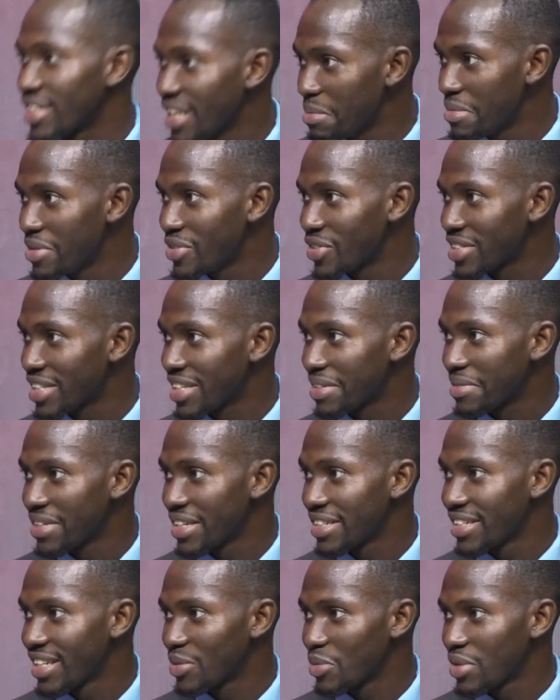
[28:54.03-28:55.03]
Let me just say
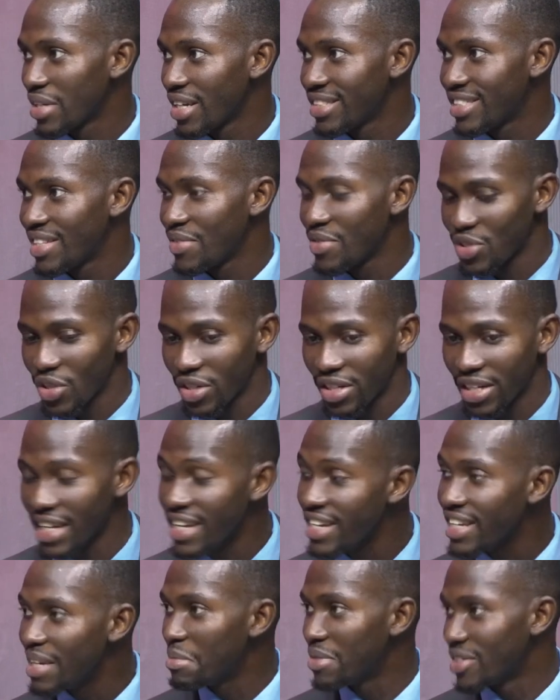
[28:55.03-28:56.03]
that there is division
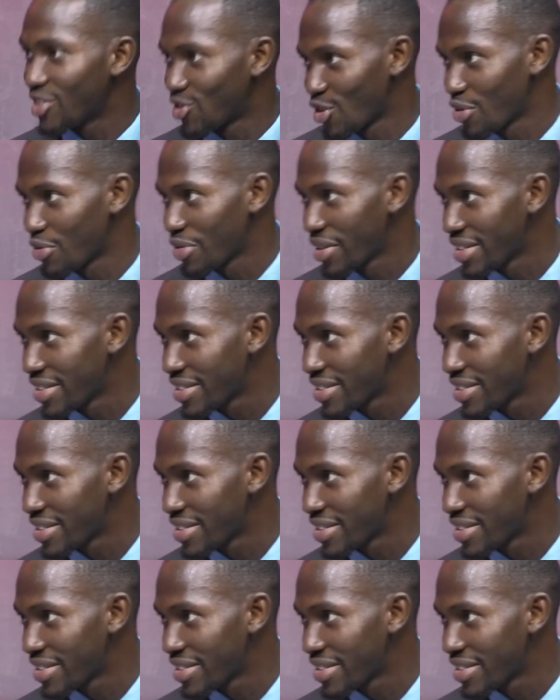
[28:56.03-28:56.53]
in the Ministry of Health.